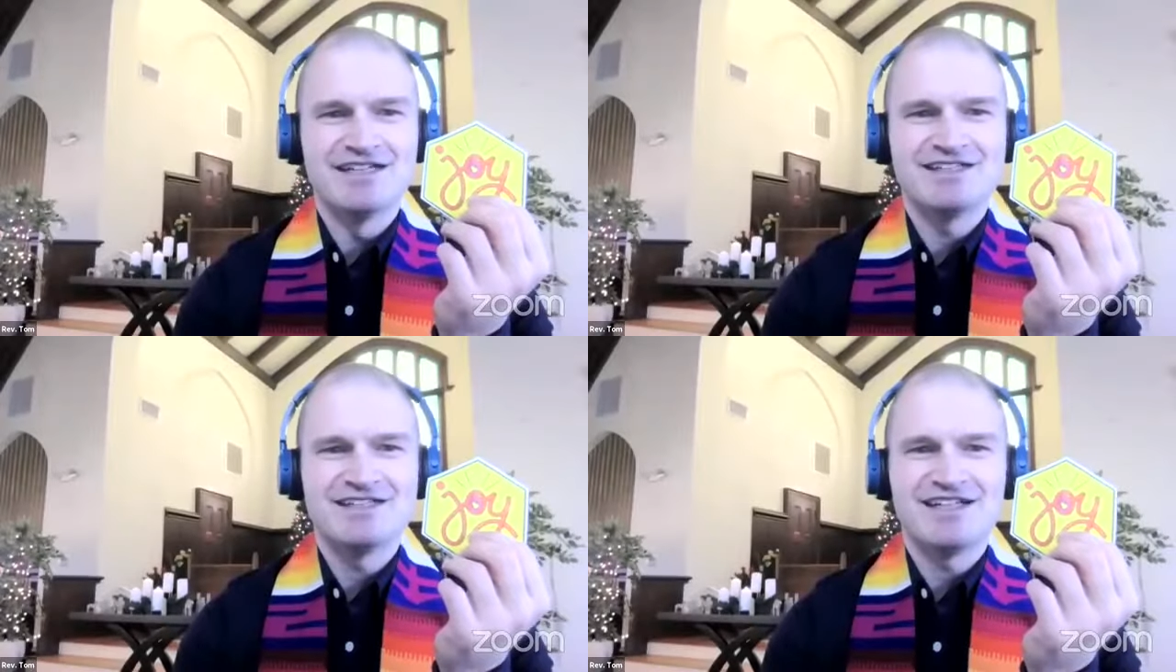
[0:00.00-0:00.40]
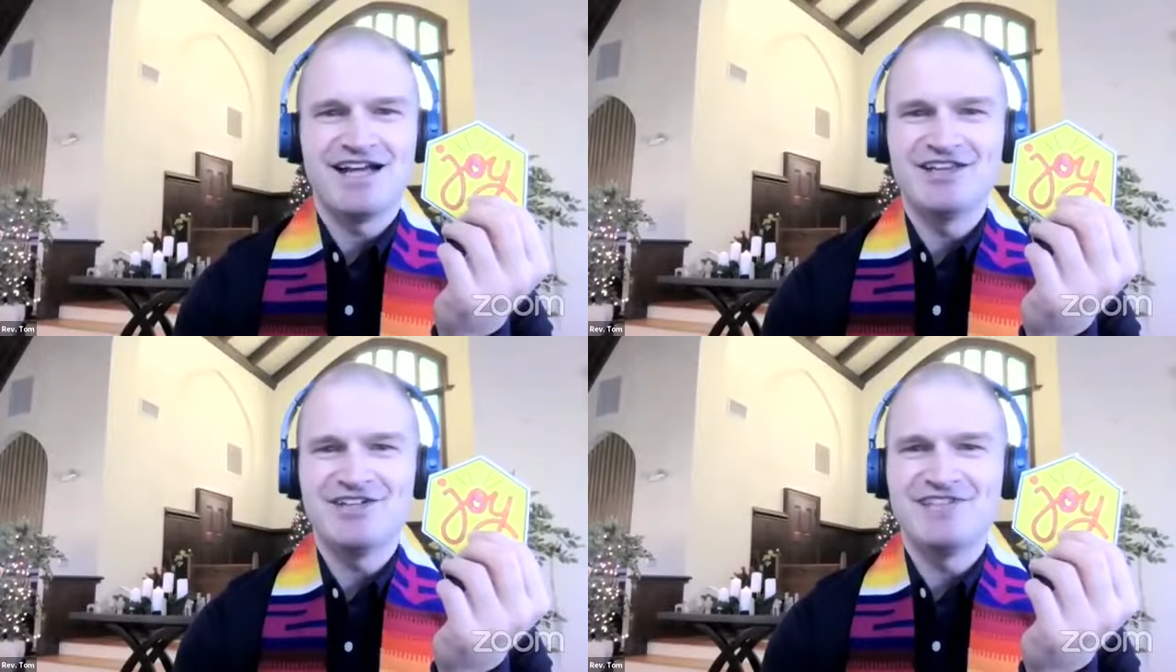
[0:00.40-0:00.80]
Excitement.
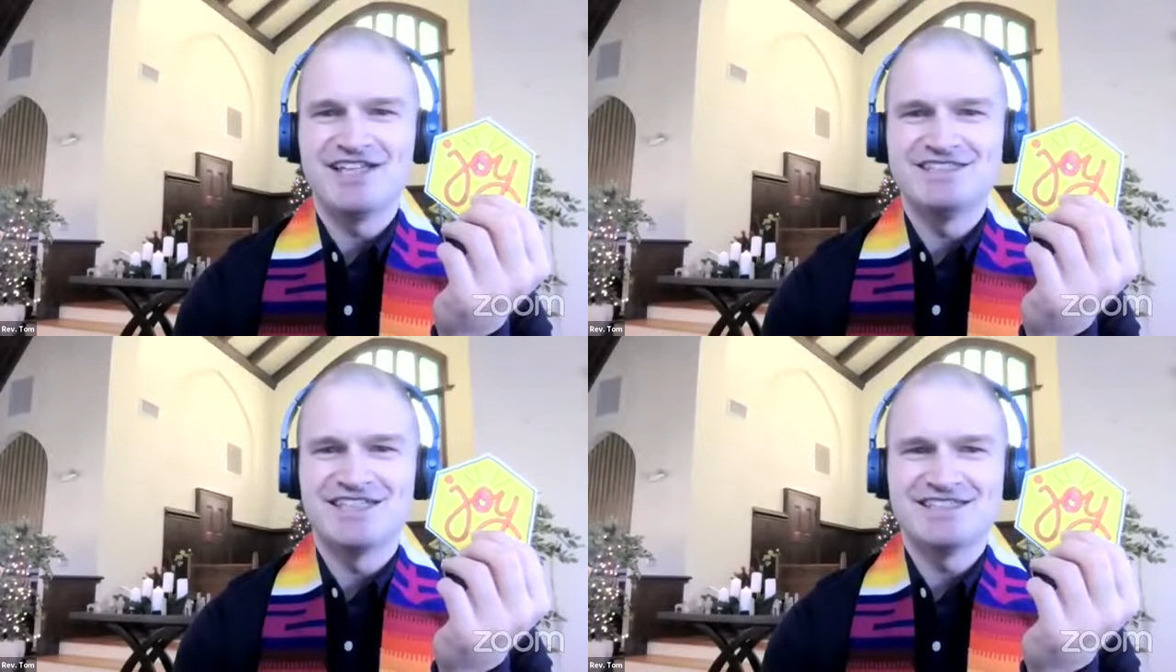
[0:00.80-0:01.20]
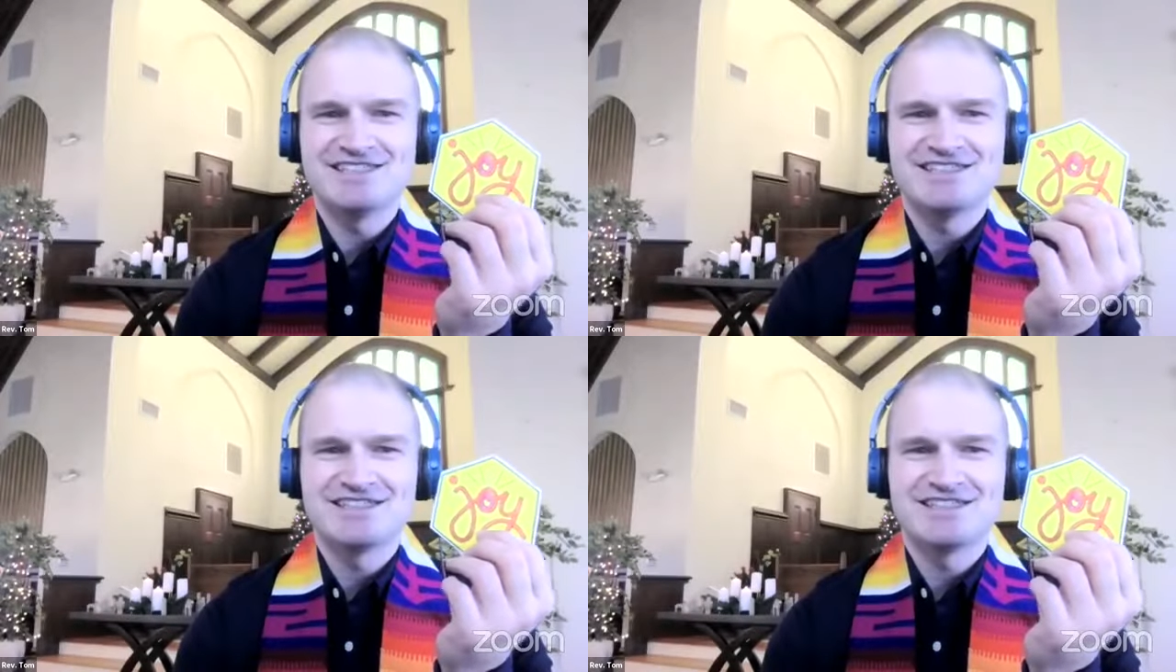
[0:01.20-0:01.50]
I love that, Jess.